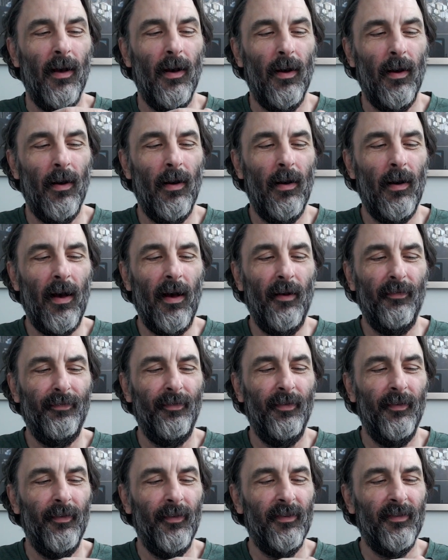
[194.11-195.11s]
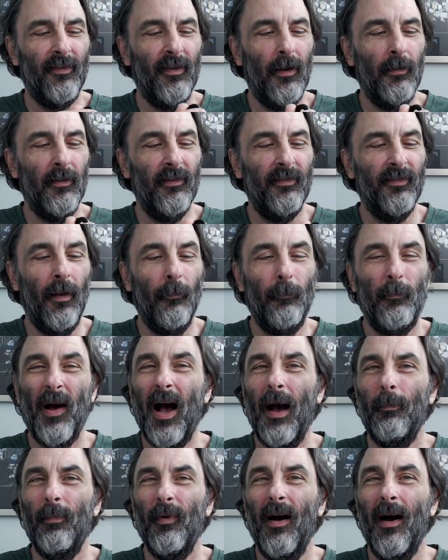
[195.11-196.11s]
off. It's going to just
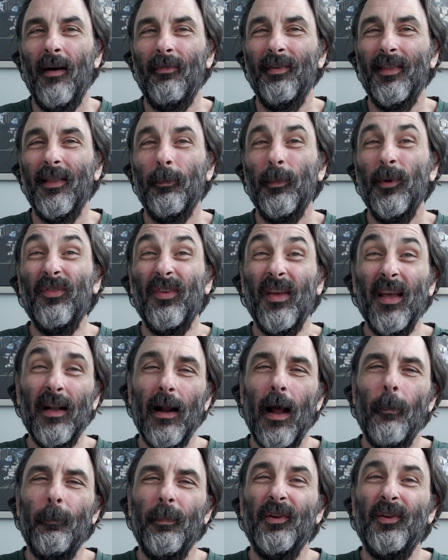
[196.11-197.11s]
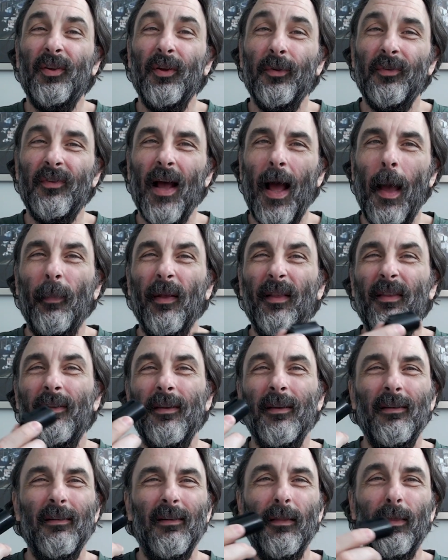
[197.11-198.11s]
pop off at the most inopportune time.
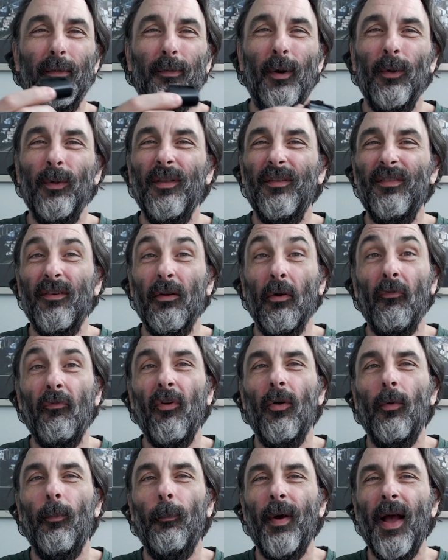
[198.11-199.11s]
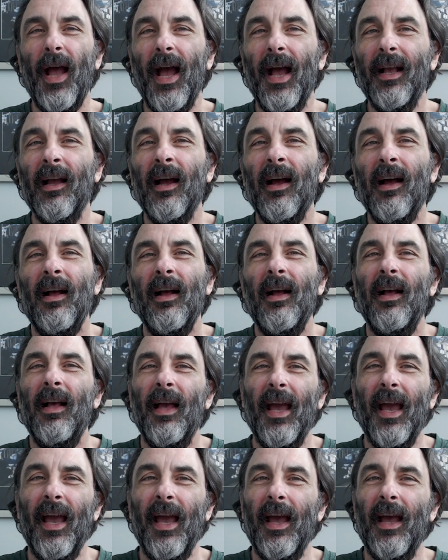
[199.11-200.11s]
You're going to throw this in your film bag
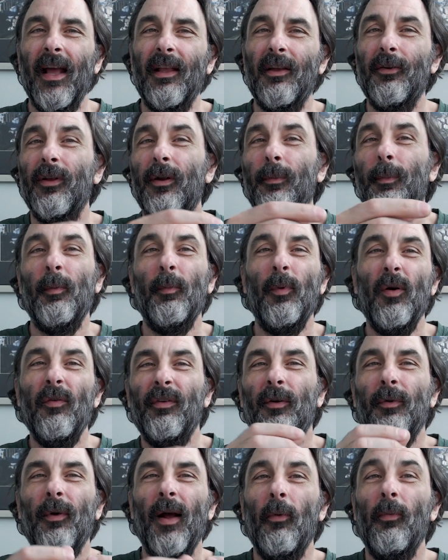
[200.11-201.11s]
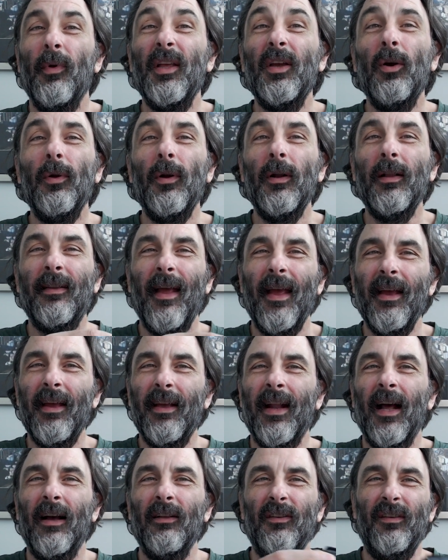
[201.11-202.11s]
and you're going to be moving around. When you go to take
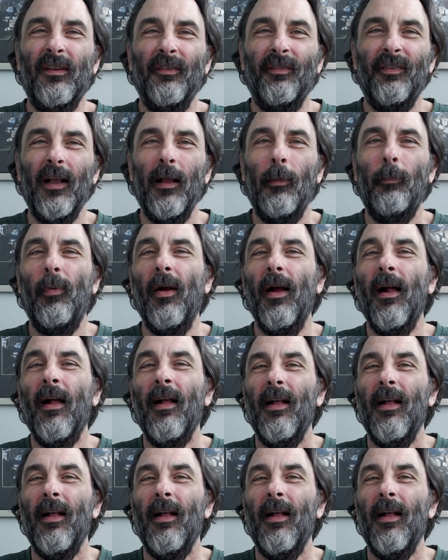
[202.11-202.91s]
it out to develop it,